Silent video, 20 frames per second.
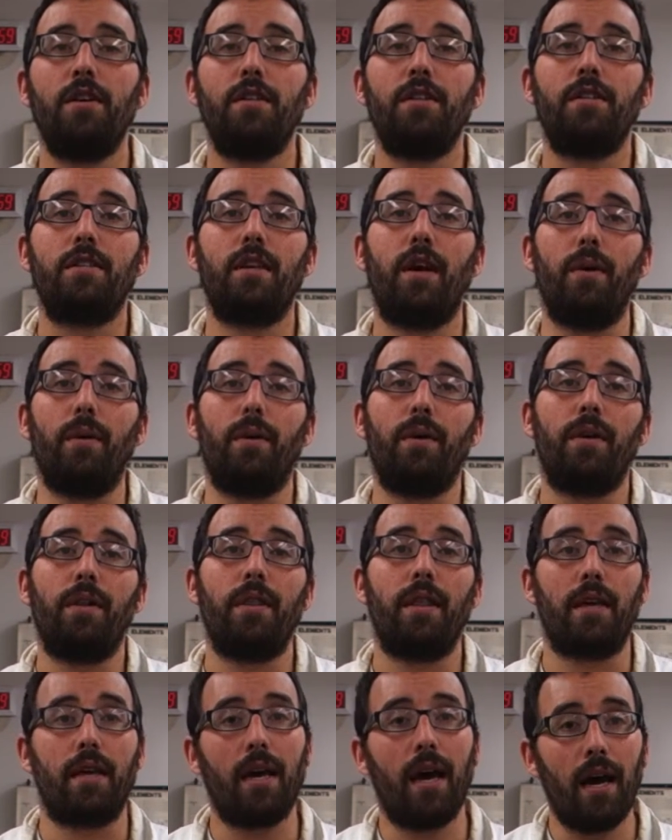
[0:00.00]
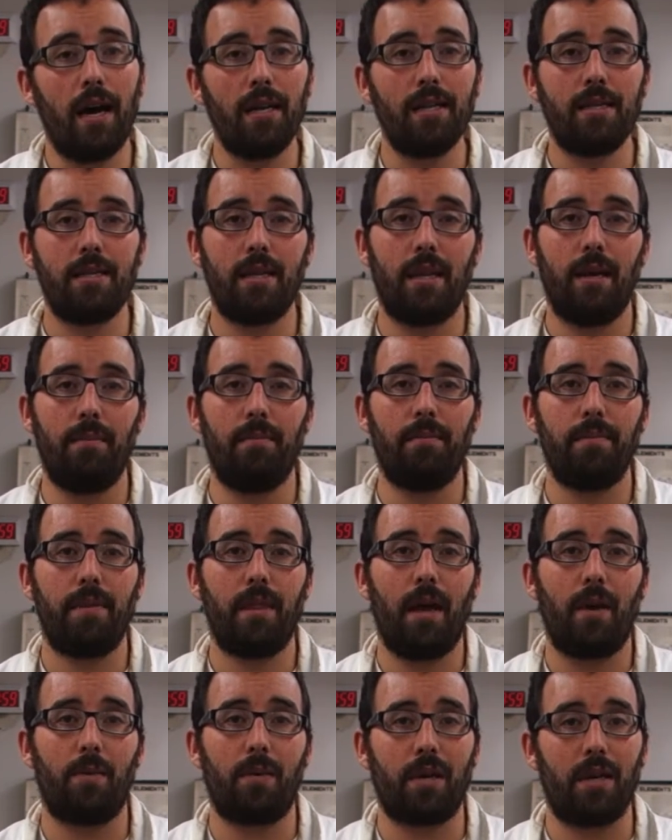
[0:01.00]
So the concept
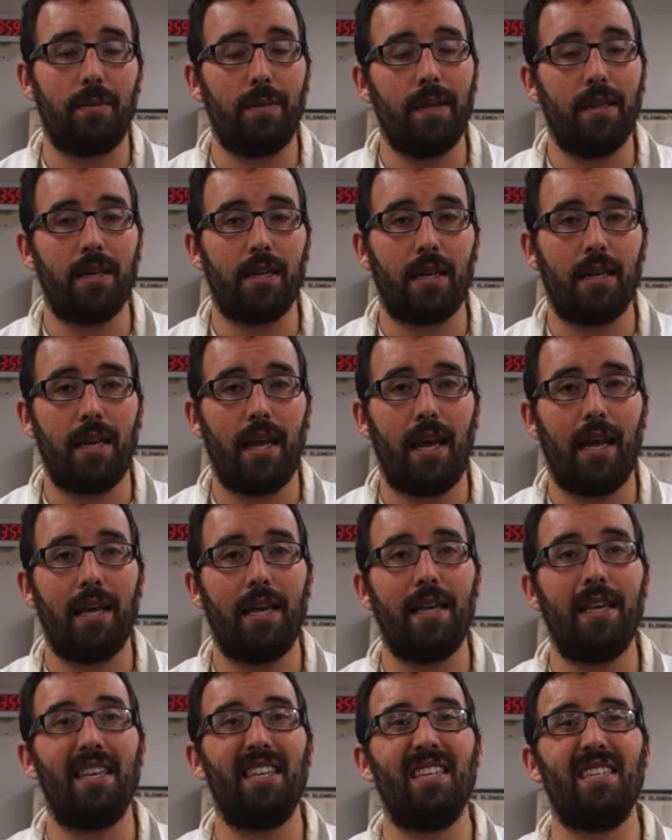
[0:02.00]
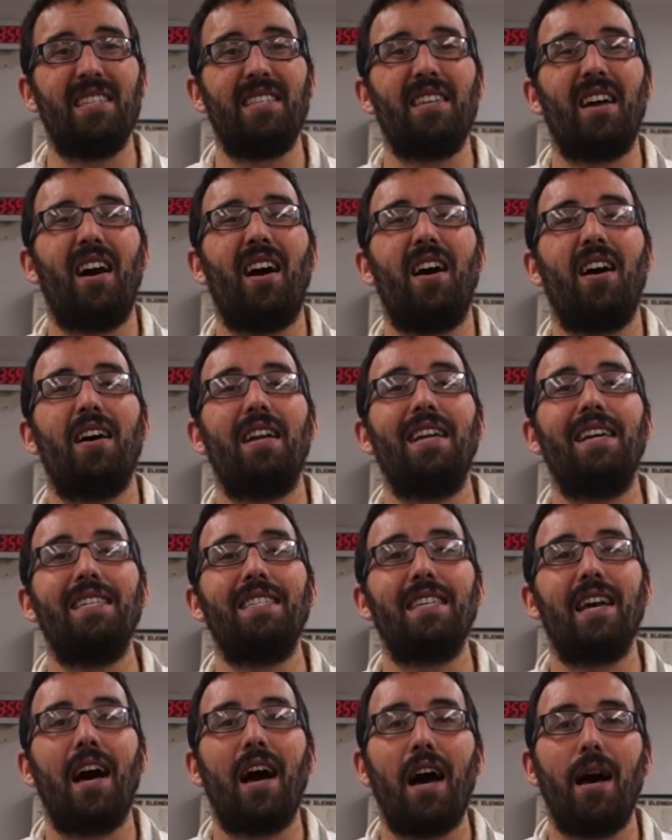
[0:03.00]
that we're going to be looking at is on
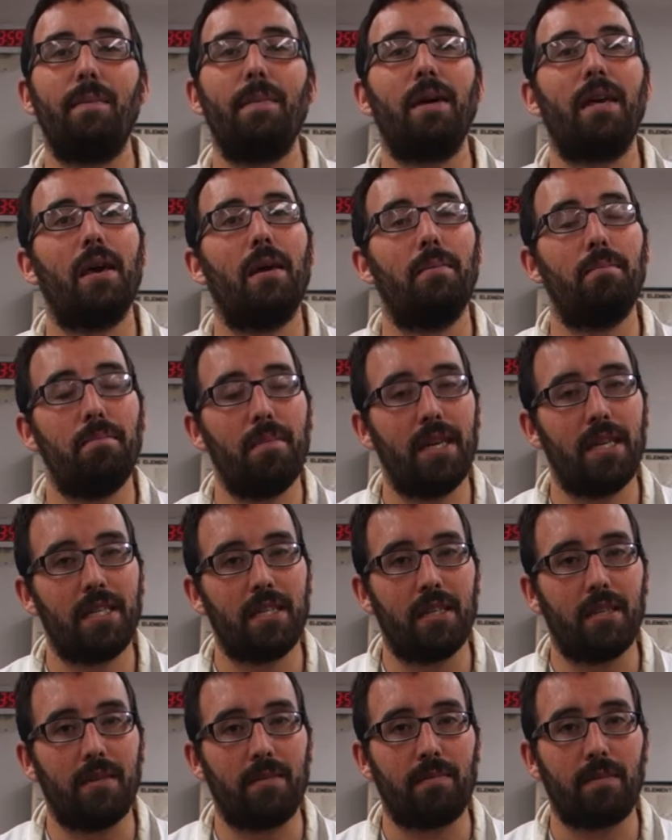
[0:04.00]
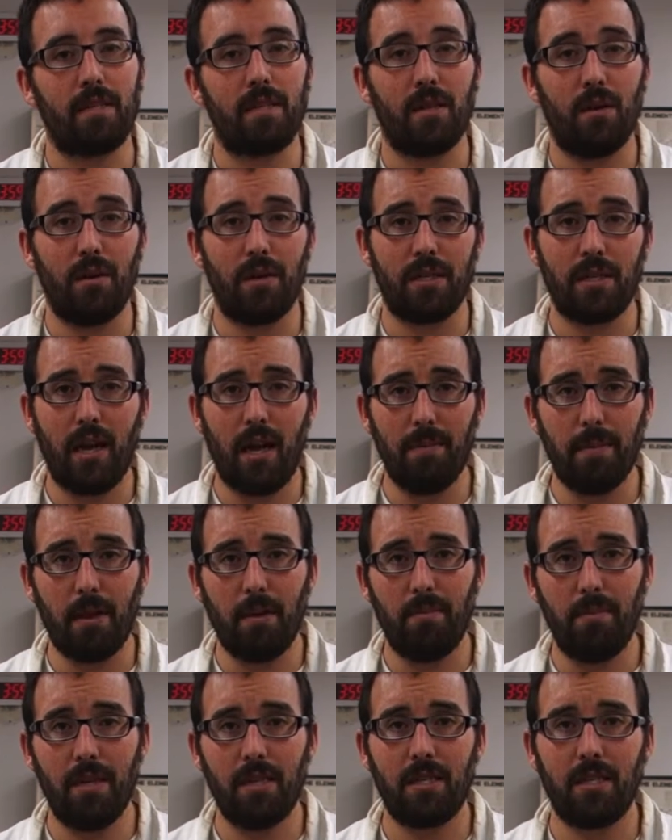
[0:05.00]
atomic emission. So atomic
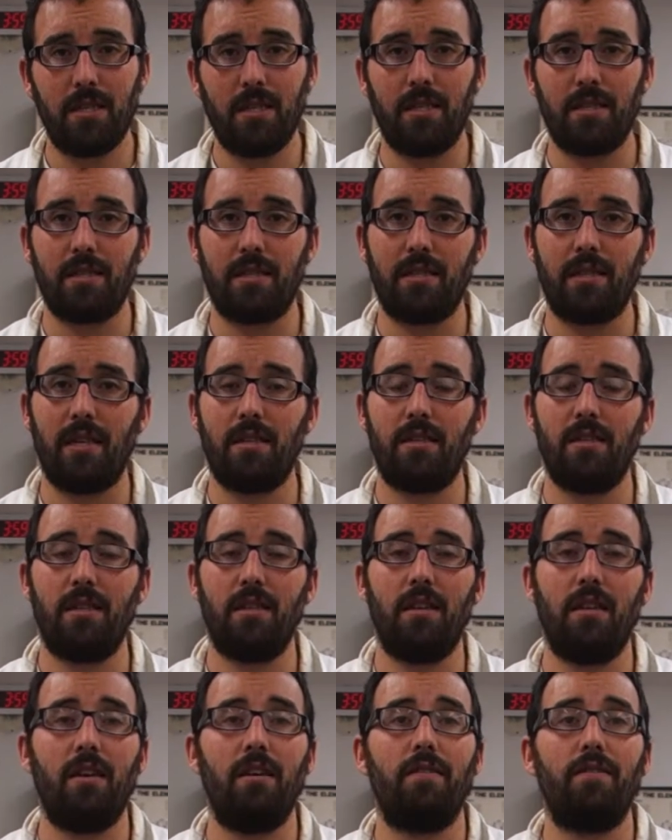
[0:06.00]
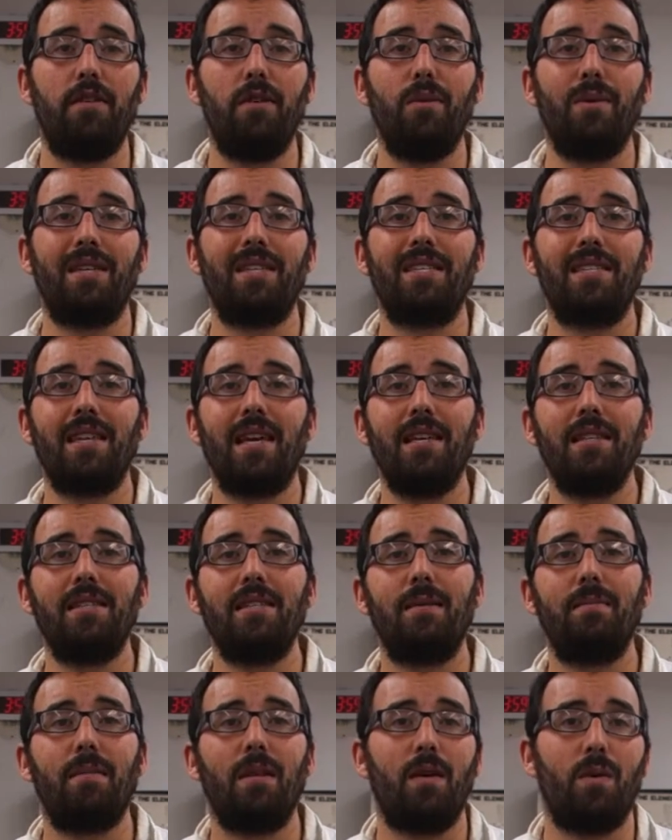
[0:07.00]
emission is essentially if you excite
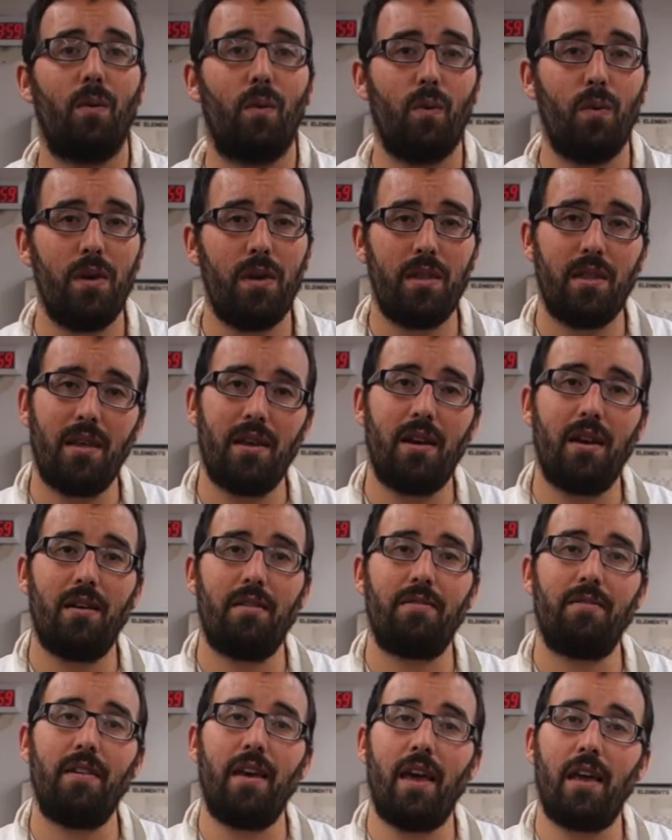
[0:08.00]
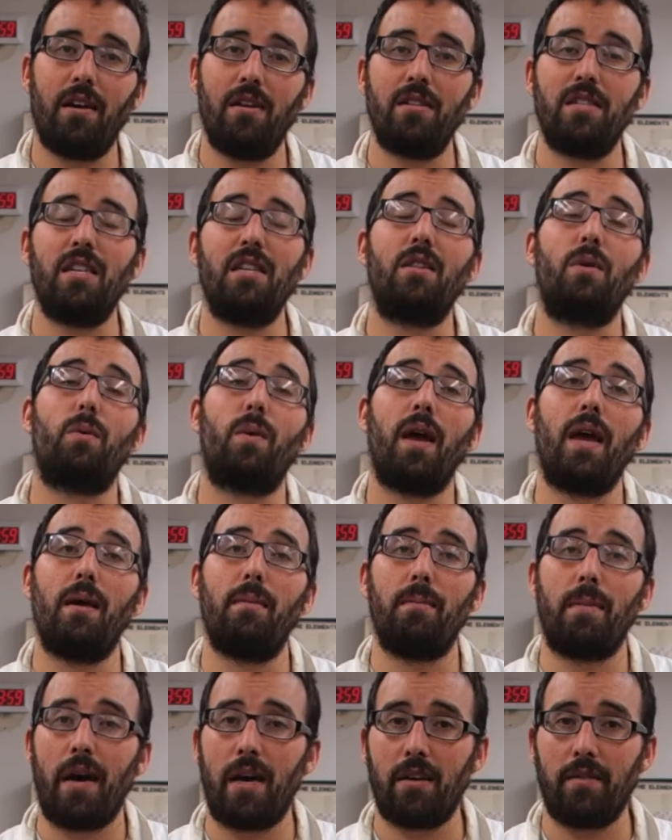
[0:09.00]
something with enough energy, the right
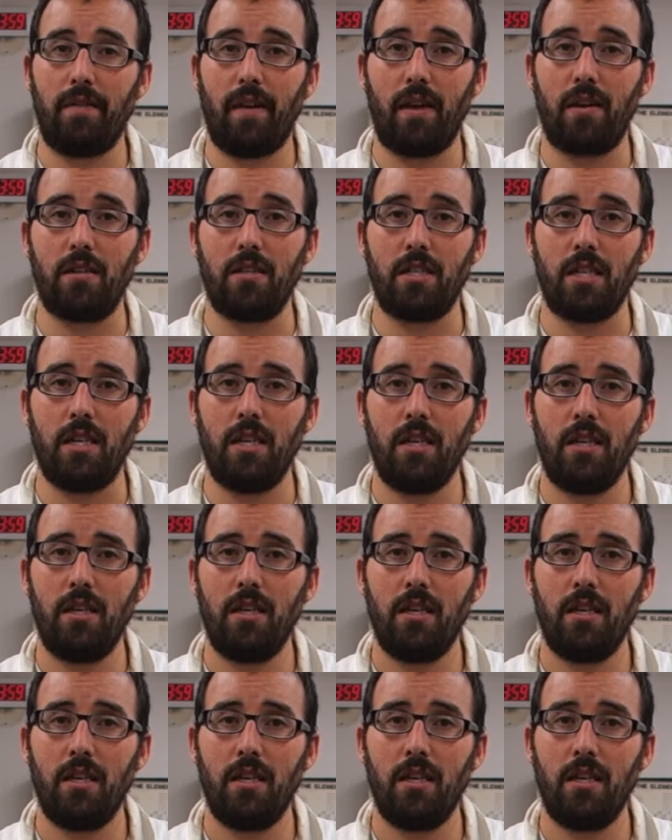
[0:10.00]
amount of energy.